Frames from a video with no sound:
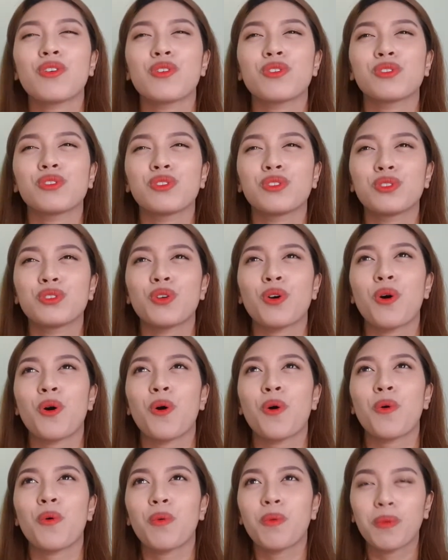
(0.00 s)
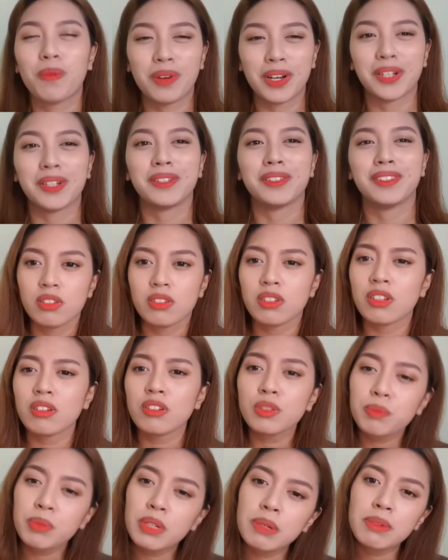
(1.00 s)
so well. So that
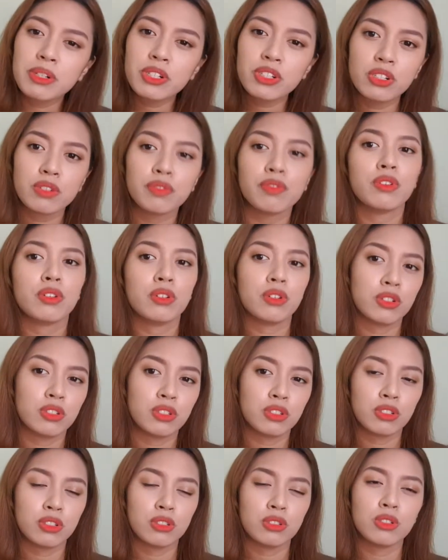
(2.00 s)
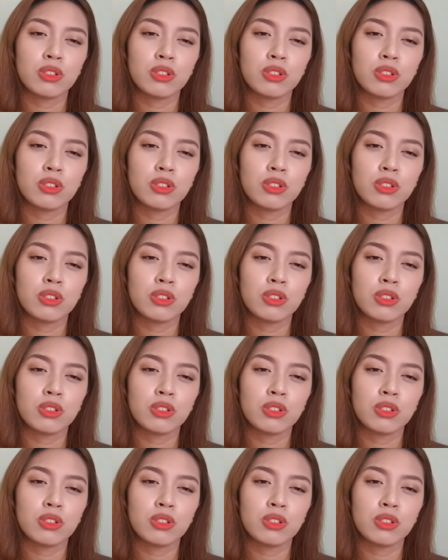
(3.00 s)
was pretty much it for the concert.